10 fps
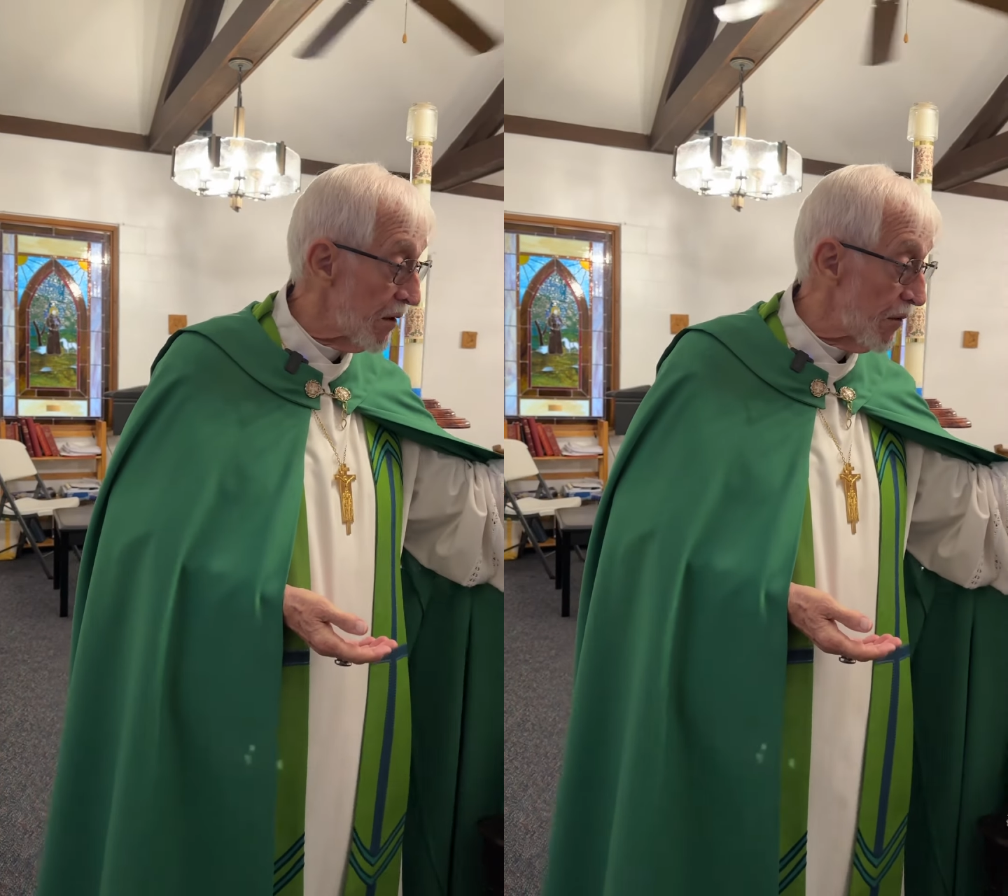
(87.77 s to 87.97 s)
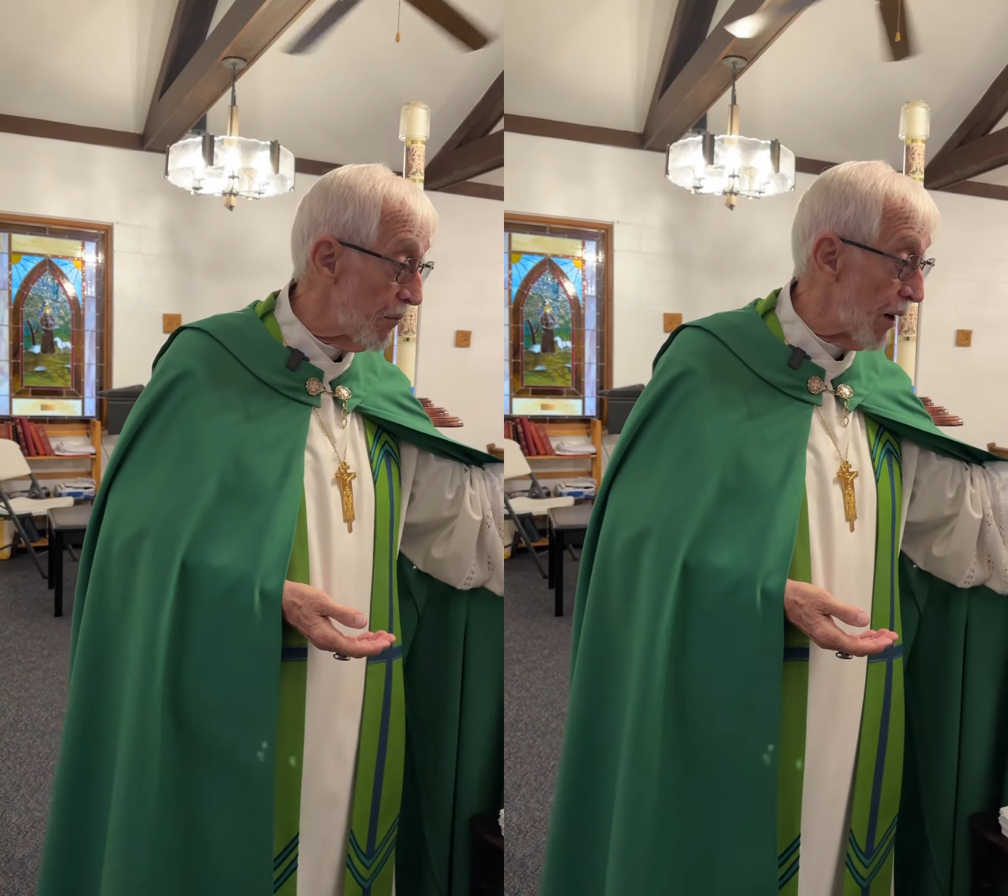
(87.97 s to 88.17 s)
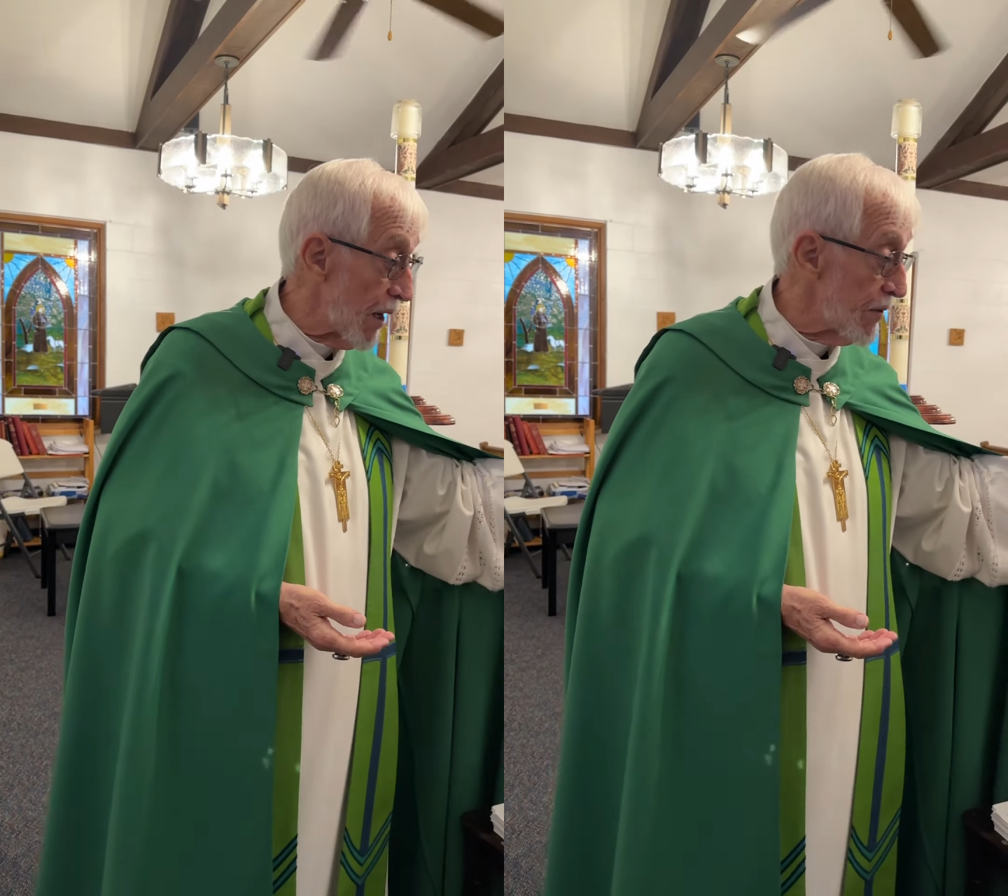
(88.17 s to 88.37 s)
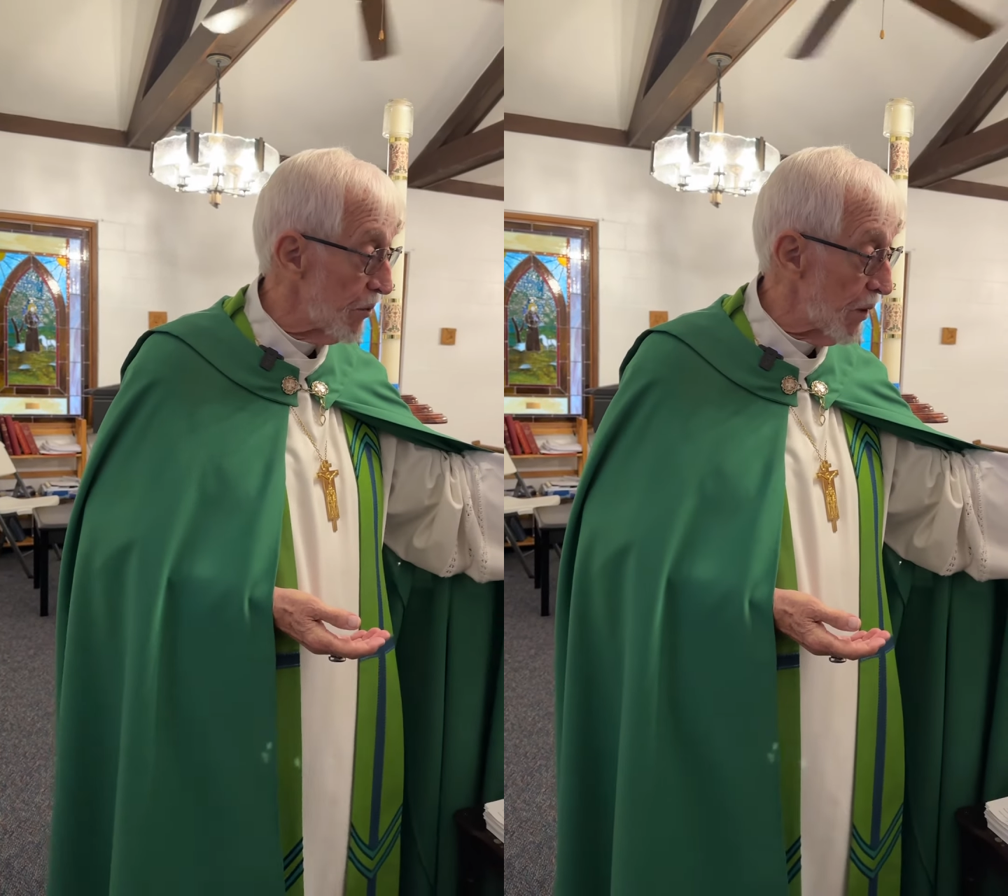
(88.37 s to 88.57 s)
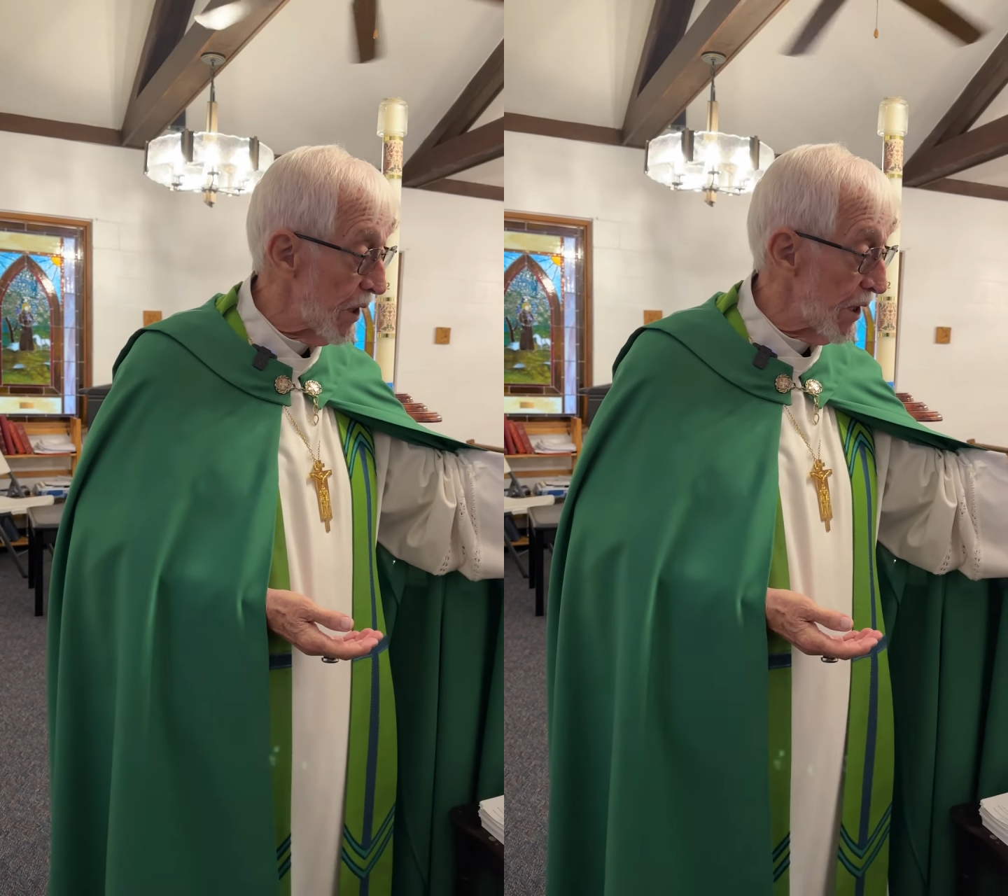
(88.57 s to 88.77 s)
by the
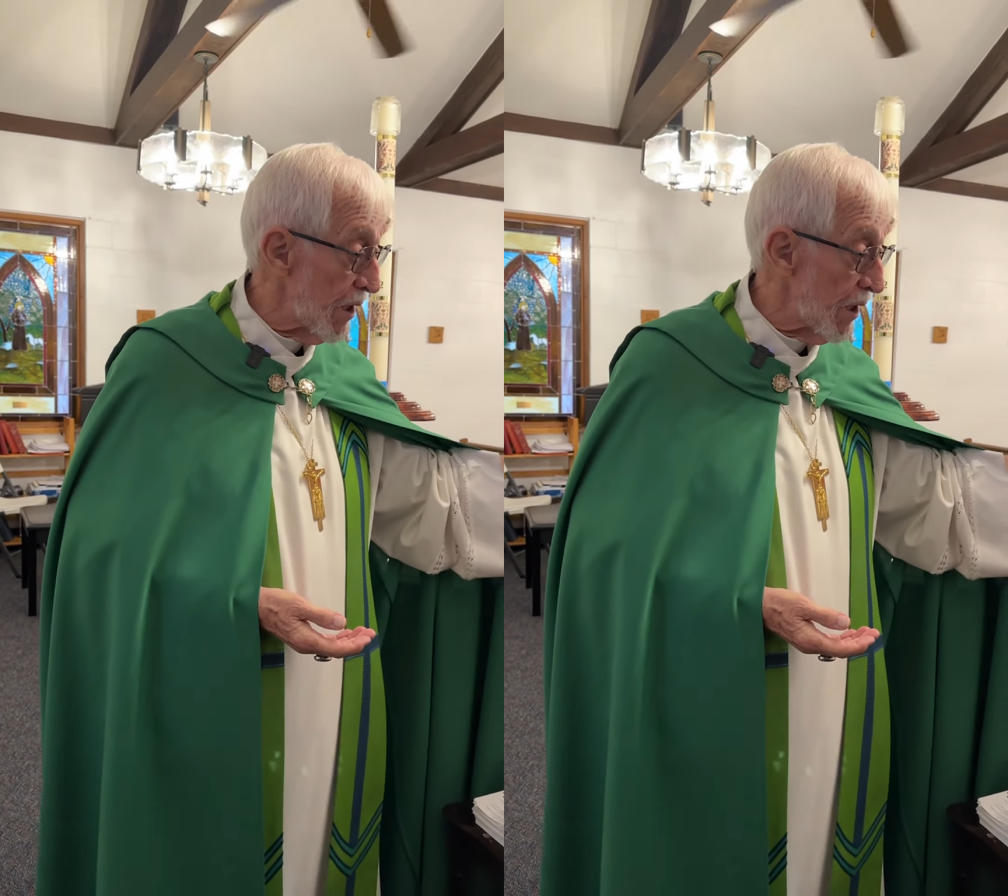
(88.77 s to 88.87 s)
way,